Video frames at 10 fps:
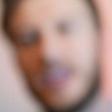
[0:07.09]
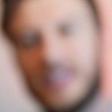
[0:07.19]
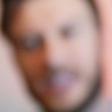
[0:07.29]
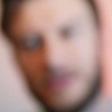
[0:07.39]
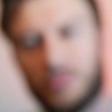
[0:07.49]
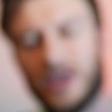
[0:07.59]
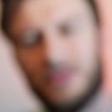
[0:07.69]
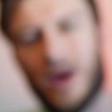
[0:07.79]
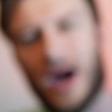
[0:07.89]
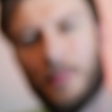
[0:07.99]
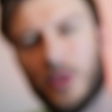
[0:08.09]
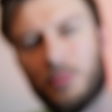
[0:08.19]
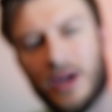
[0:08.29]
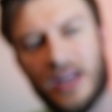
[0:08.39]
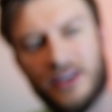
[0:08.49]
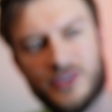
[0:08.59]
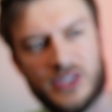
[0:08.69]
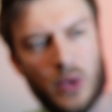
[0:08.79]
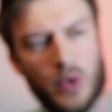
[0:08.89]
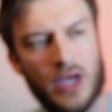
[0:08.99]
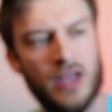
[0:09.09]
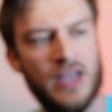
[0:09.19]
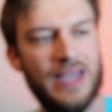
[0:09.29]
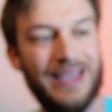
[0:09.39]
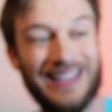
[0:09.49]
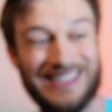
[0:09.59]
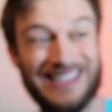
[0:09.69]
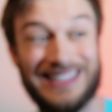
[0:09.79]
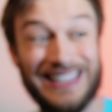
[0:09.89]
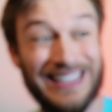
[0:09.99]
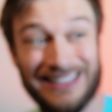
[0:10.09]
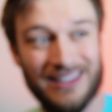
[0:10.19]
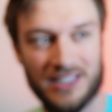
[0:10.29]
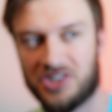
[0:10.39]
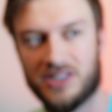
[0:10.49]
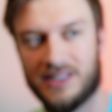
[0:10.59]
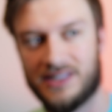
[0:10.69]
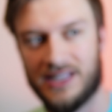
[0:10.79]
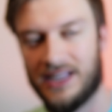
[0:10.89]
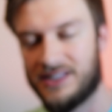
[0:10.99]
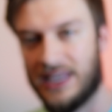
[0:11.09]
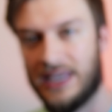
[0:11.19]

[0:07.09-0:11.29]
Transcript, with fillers: is a pretty popular brand of soda. It's delicious, it says,